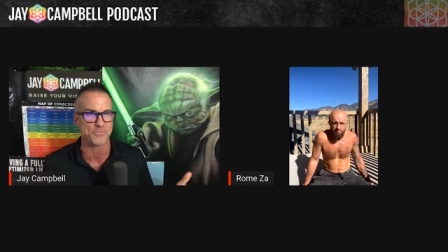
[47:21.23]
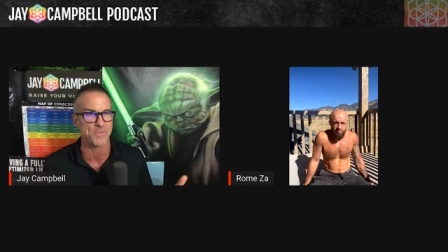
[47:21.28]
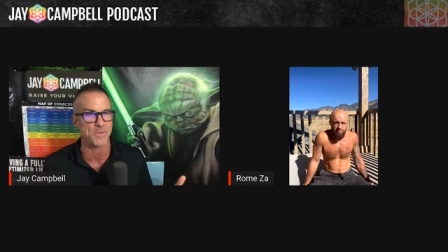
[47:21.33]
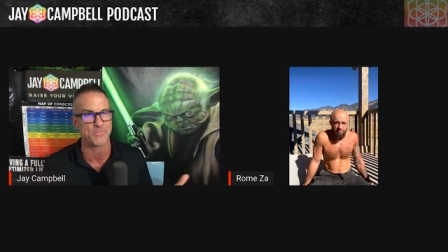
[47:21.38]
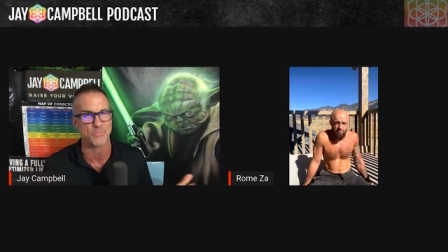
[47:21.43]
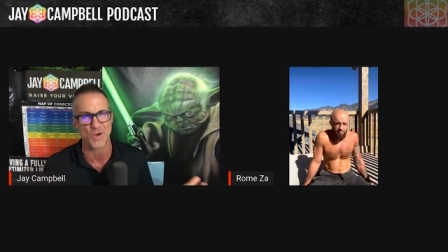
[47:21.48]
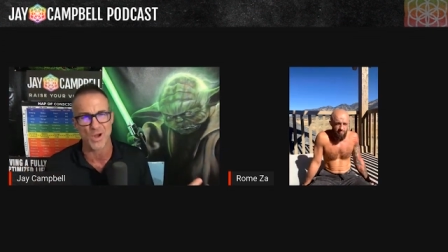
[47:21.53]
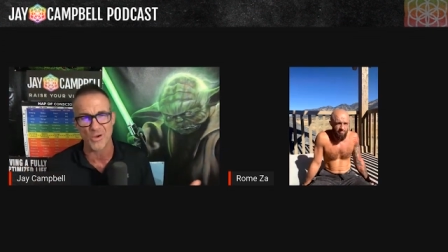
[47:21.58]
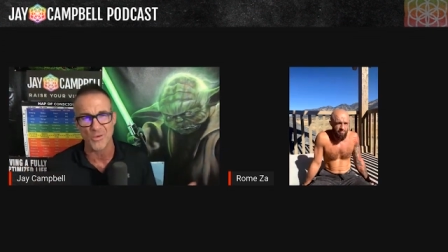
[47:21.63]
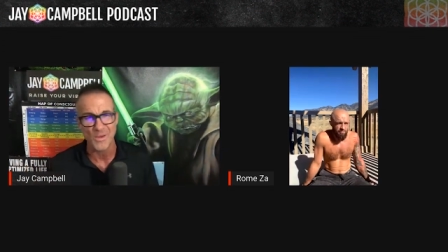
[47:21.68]

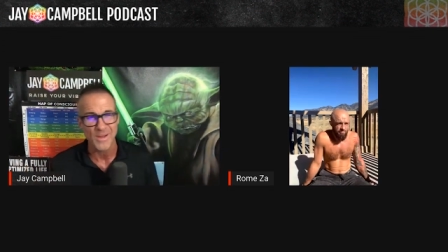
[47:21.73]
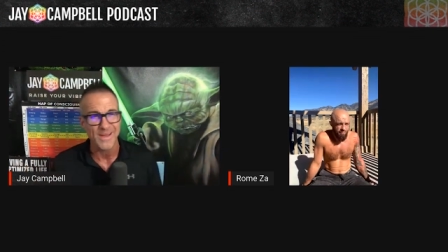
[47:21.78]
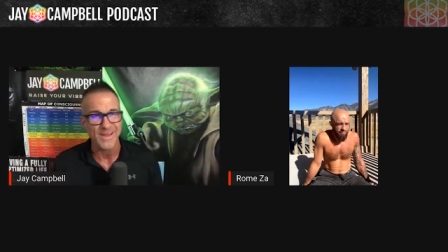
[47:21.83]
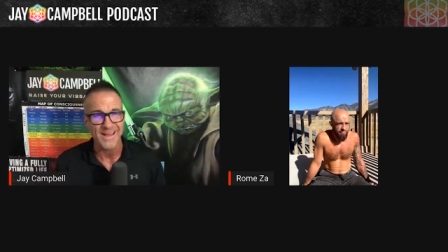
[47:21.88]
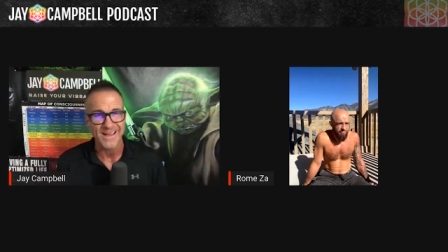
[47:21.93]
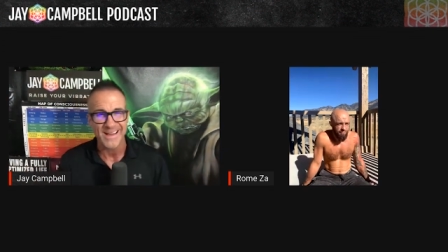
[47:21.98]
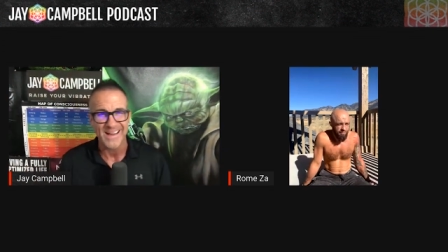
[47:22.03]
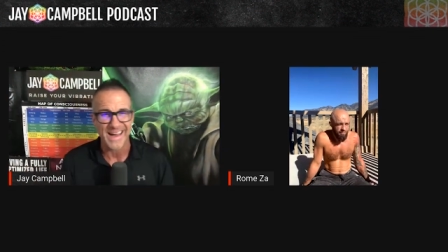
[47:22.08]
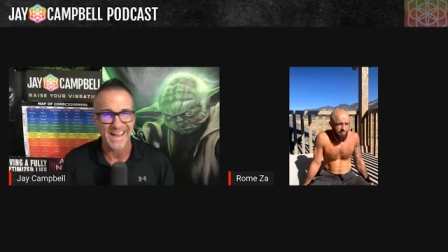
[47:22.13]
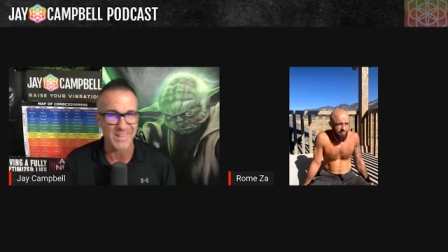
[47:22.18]
But, bro,
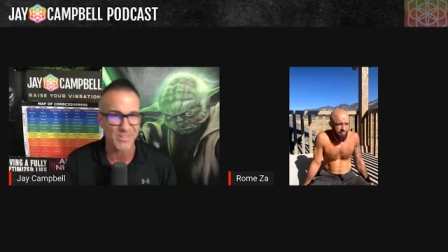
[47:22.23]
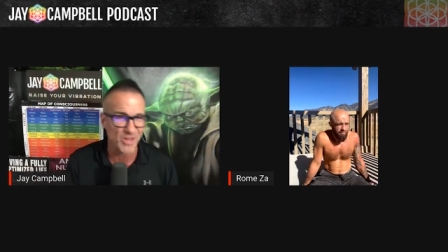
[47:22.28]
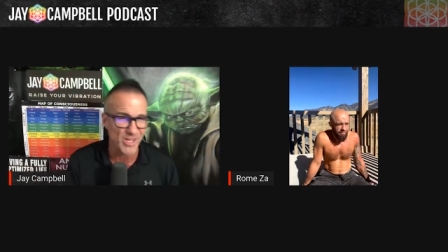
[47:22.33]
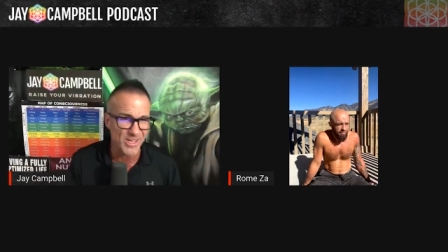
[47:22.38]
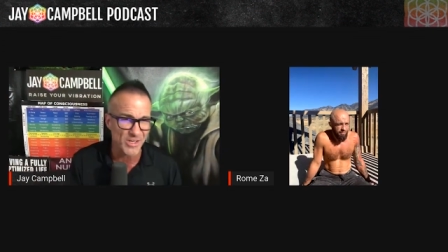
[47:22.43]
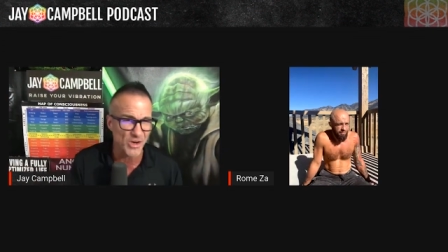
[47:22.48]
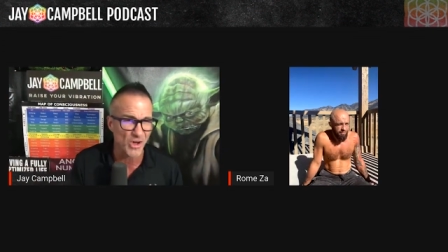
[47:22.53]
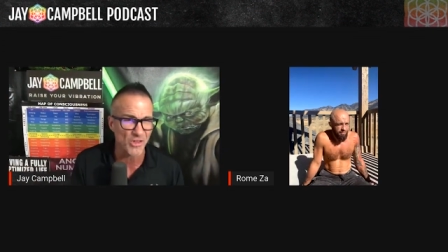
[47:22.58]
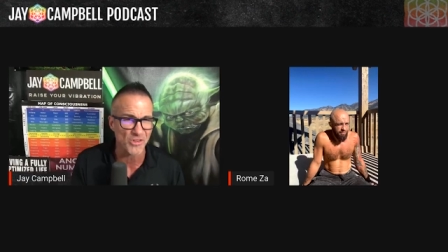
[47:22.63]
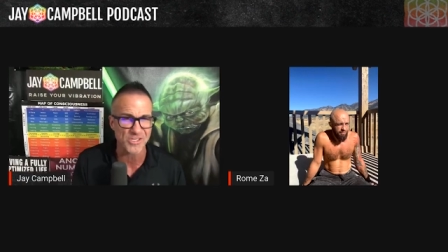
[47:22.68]
I look
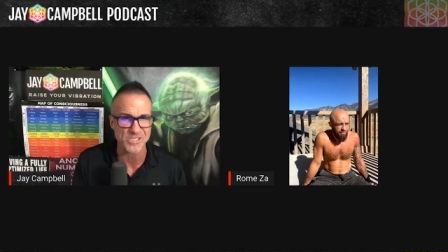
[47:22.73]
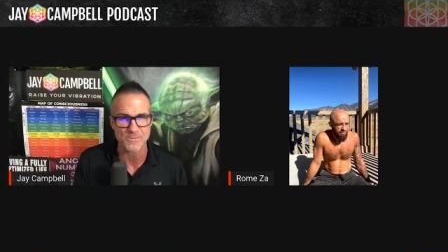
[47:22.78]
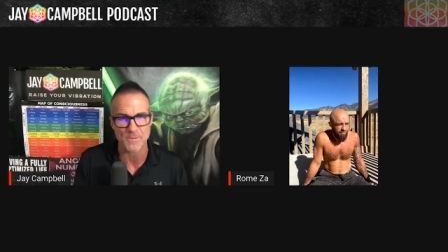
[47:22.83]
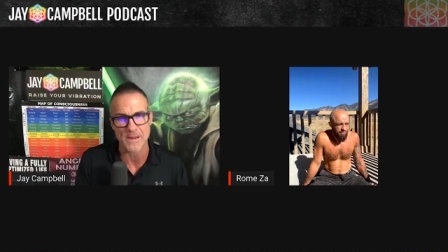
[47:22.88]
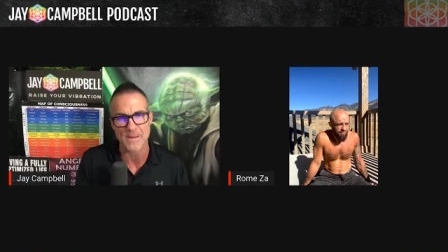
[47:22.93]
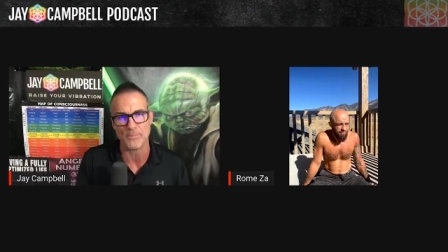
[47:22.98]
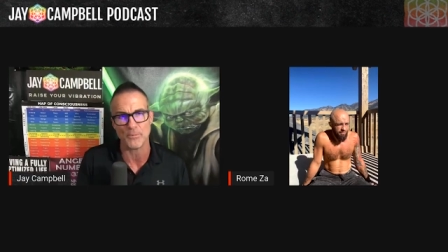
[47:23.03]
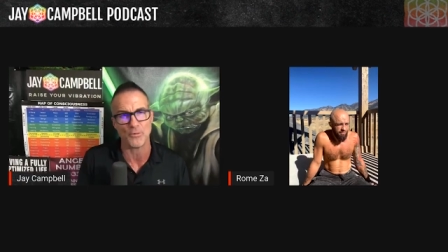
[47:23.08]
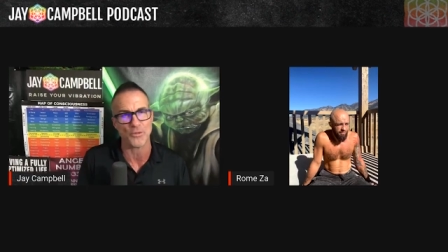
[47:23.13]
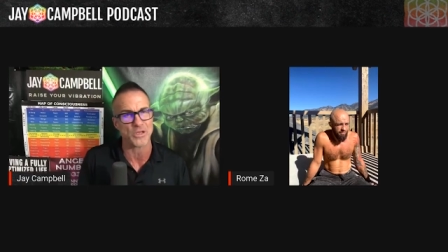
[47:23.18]
at all these
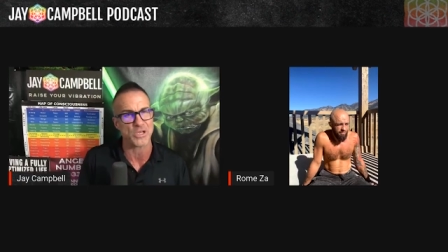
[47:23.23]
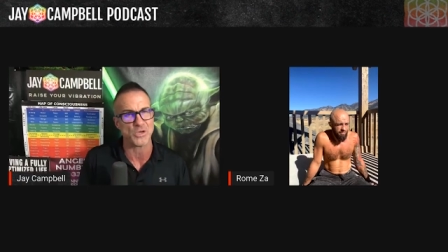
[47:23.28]
people that